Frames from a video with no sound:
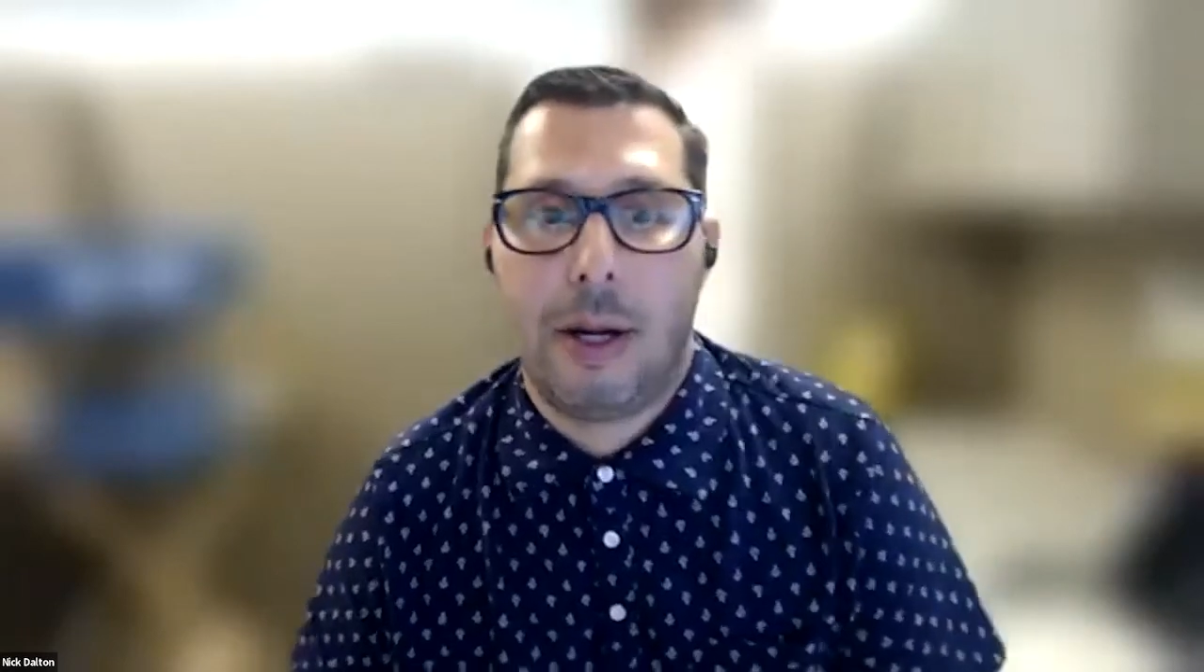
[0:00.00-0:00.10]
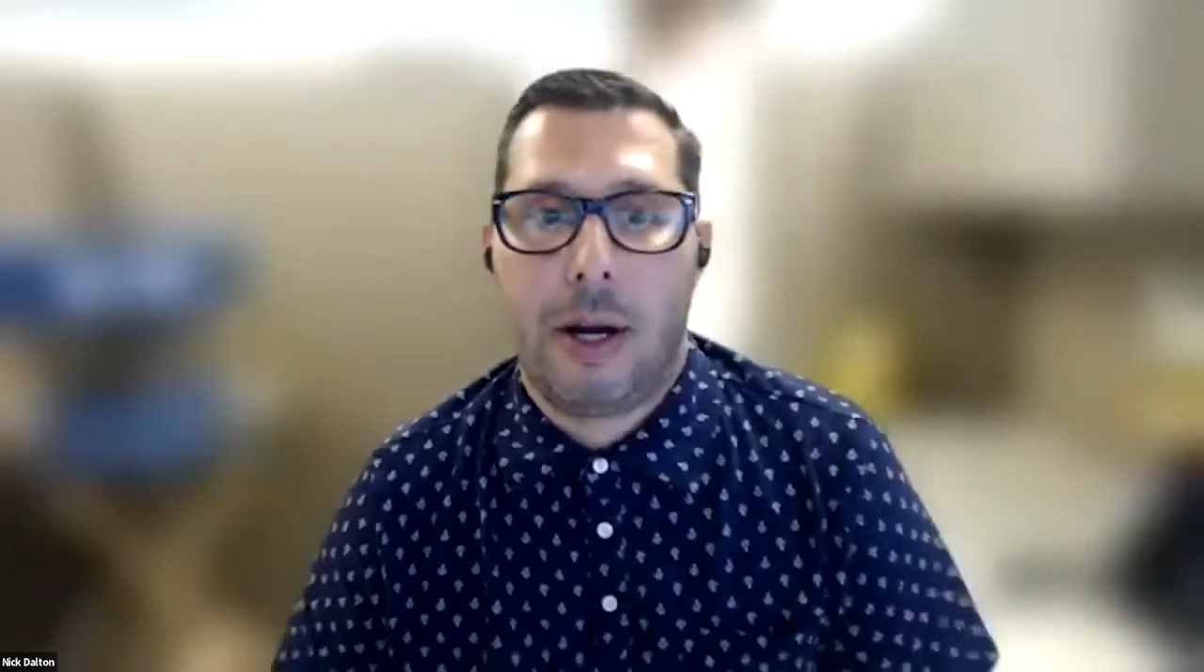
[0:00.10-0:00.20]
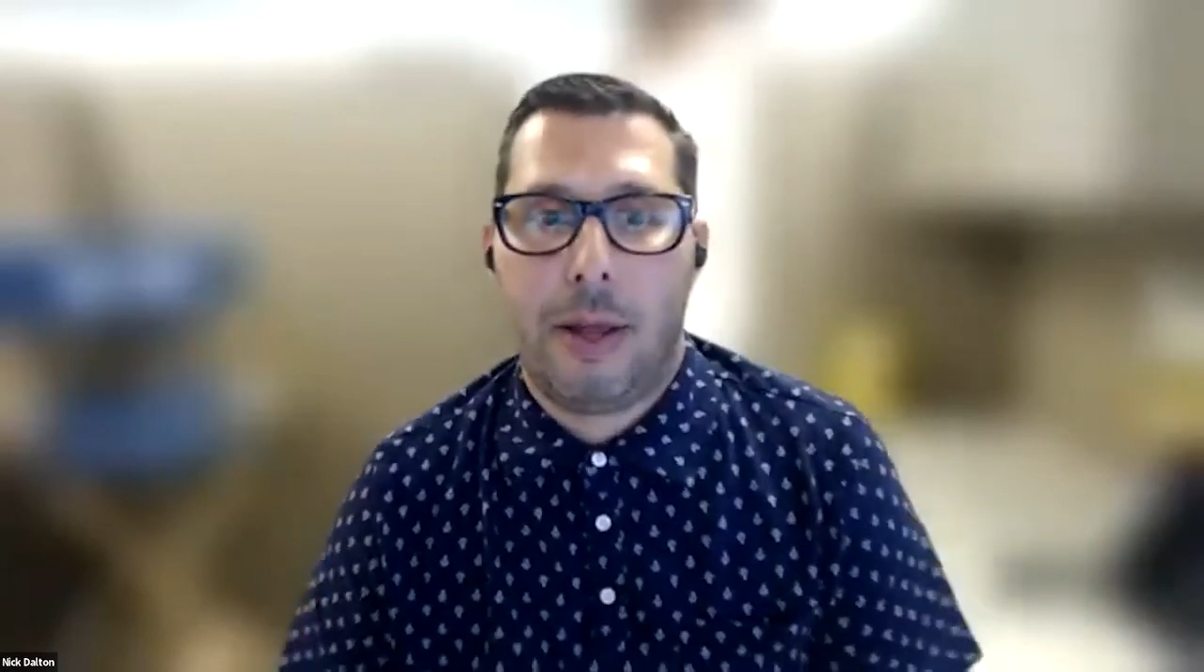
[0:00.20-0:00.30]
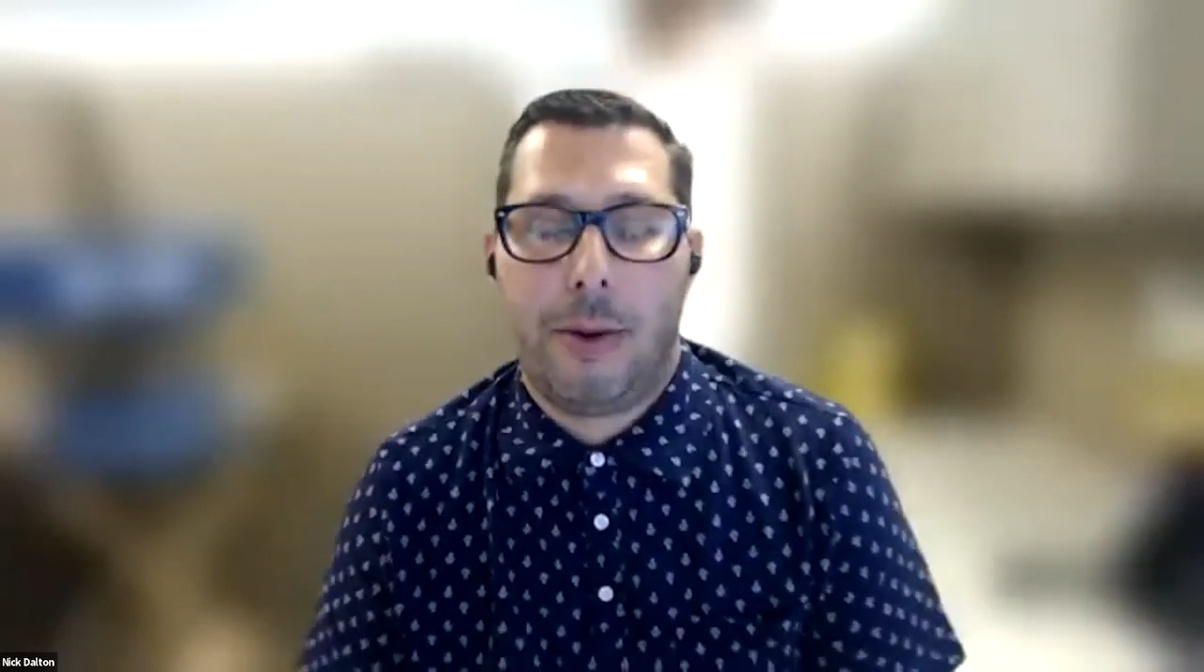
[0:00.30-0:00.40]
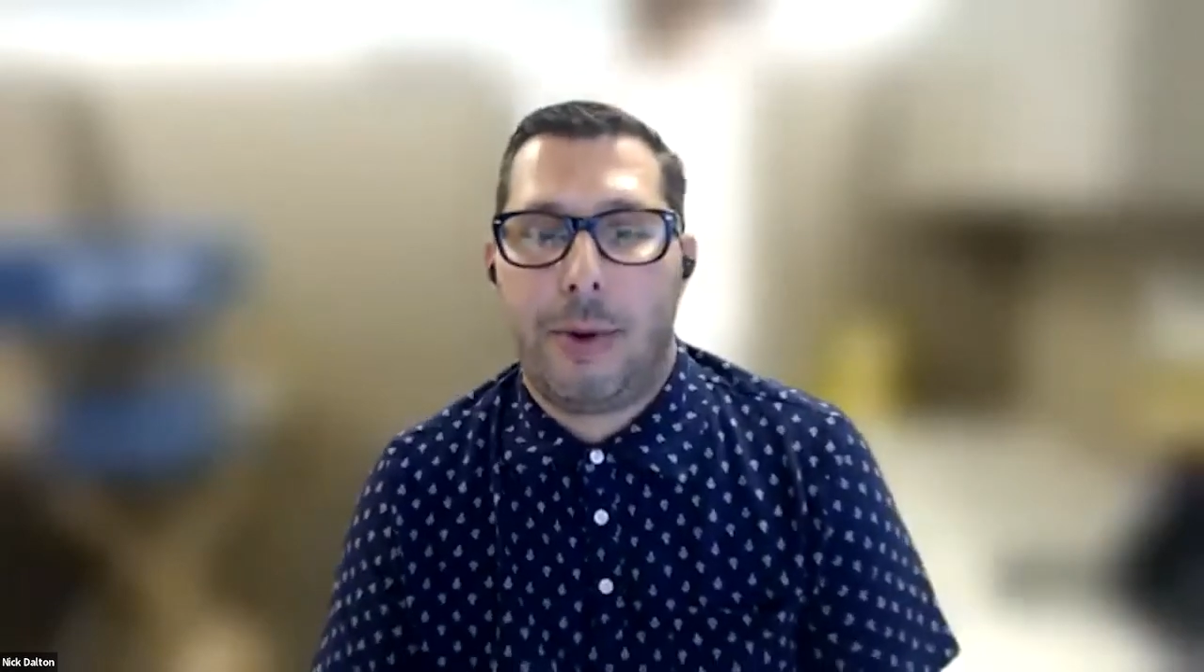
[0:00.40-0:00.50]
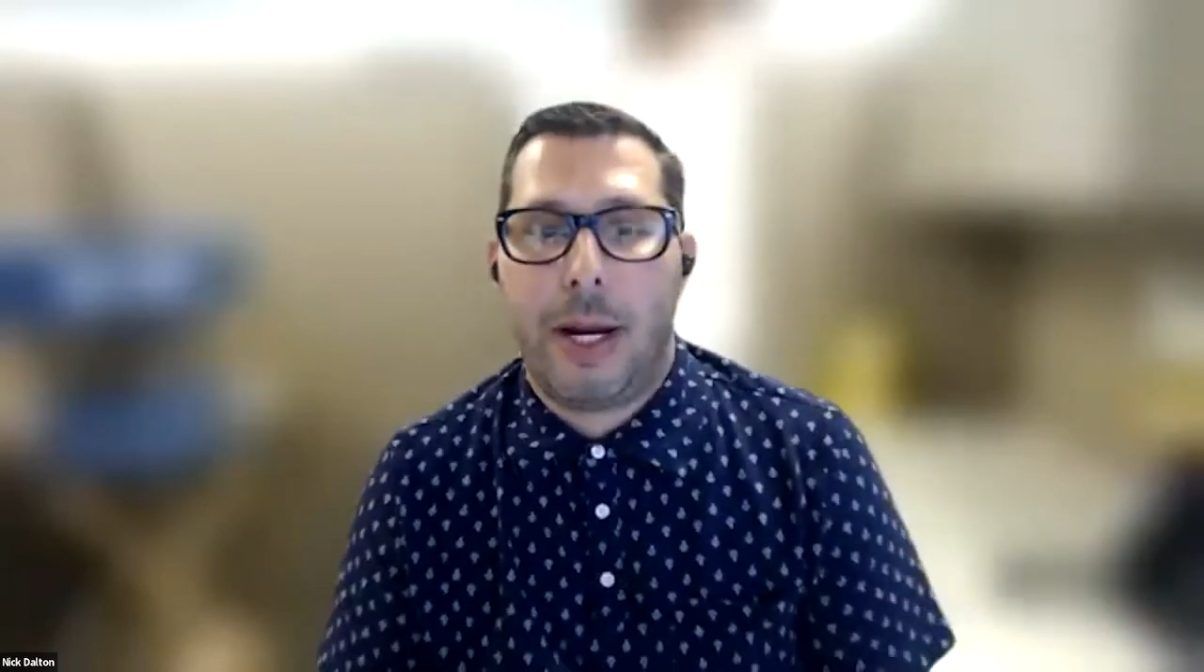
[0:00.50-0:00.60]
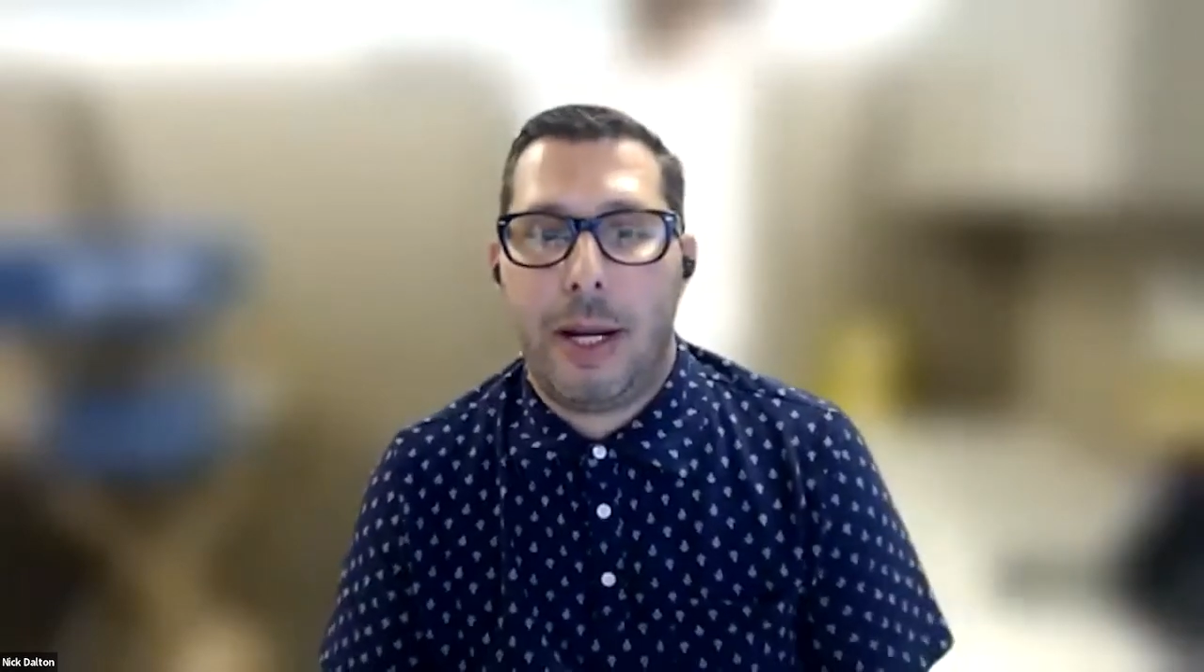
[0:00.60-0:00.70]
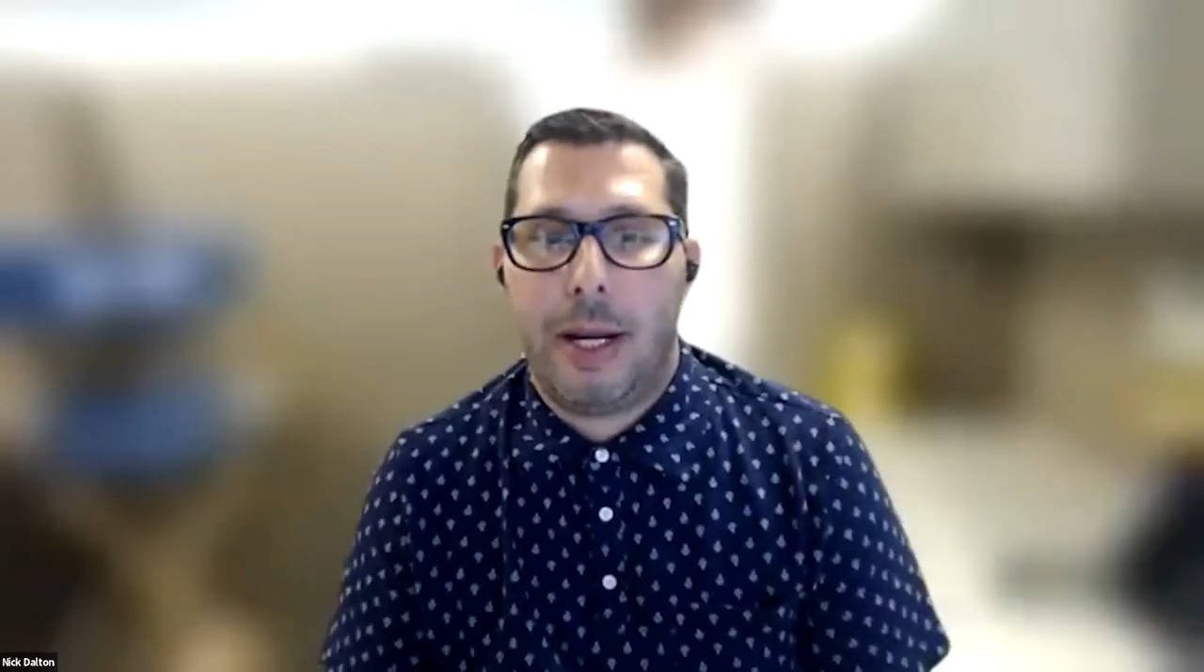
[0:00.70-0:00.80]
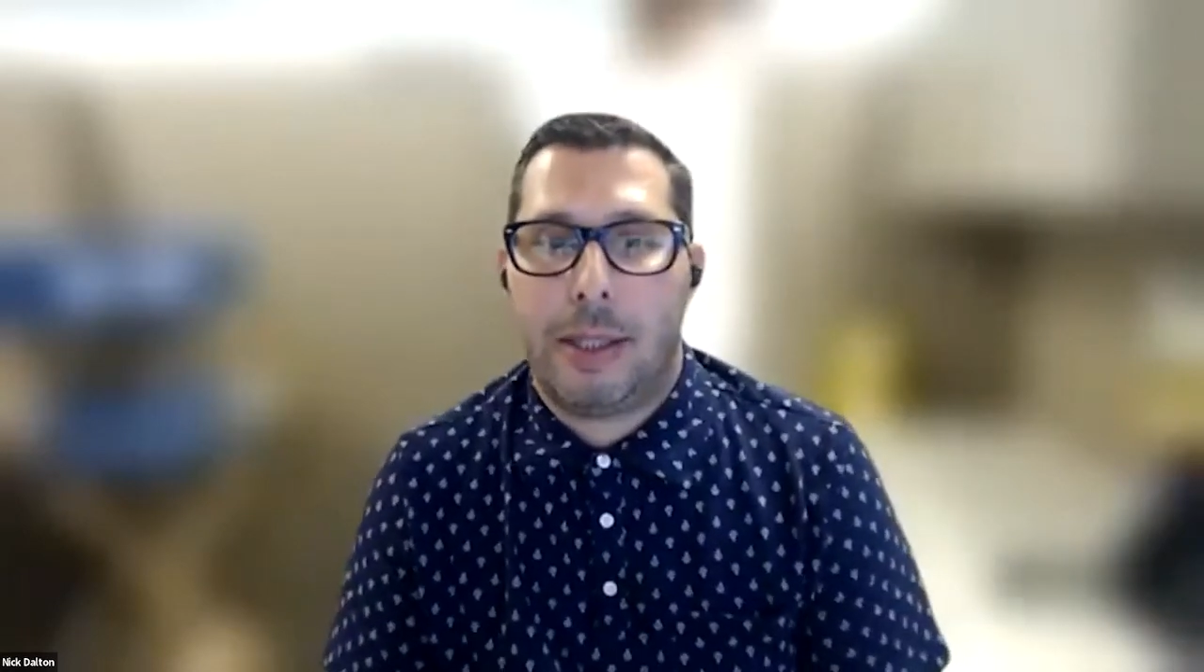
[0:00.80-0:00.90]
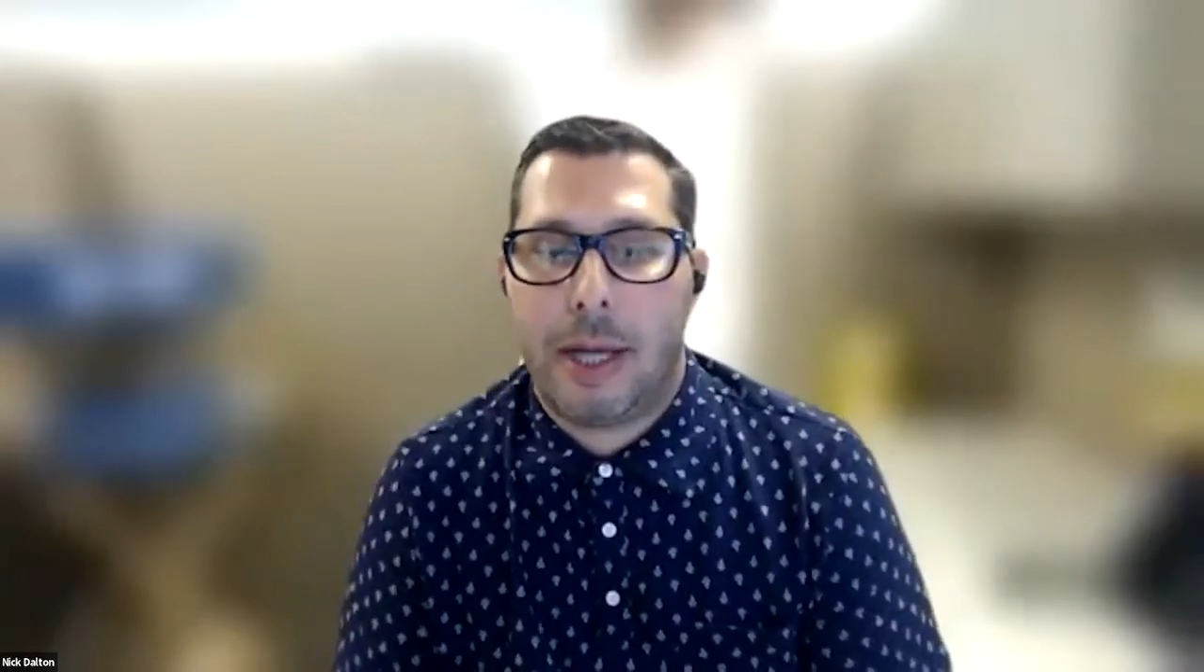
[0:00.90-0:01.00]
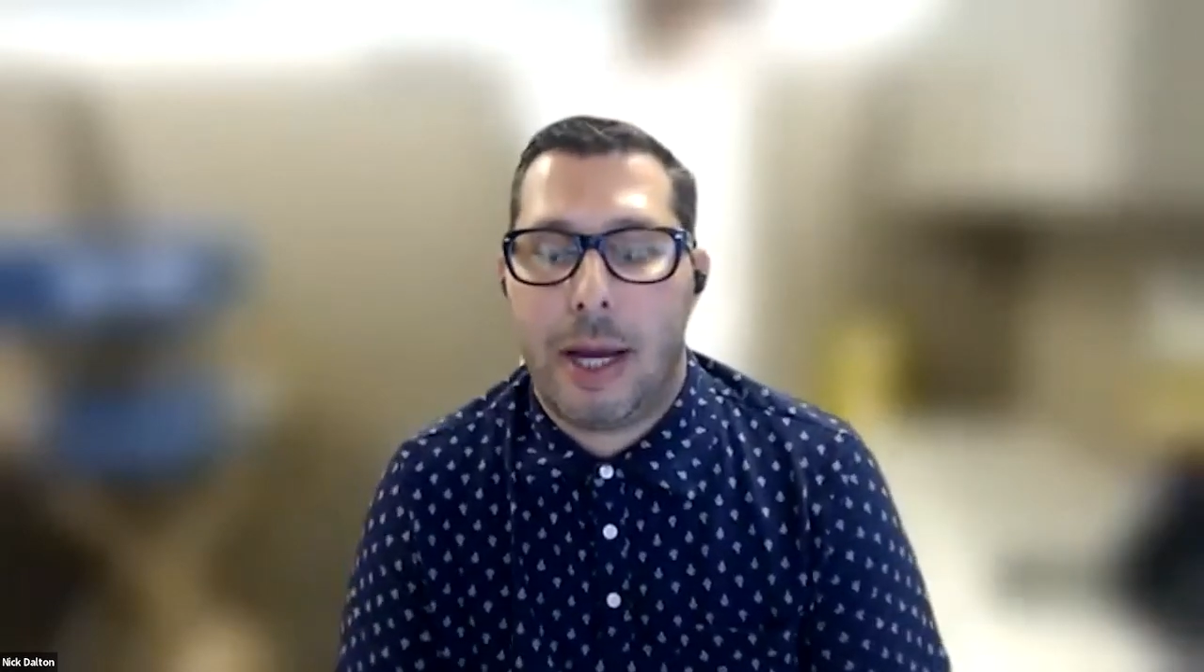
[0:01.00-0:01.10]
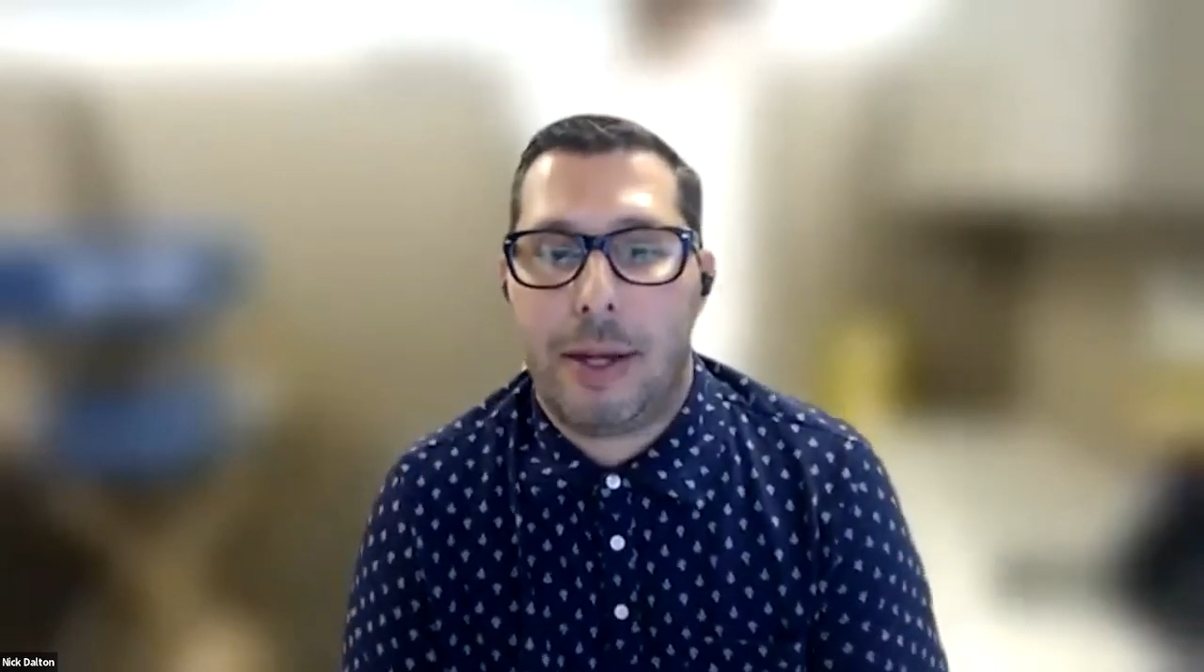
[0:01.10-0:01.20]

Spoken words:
on the right-hand side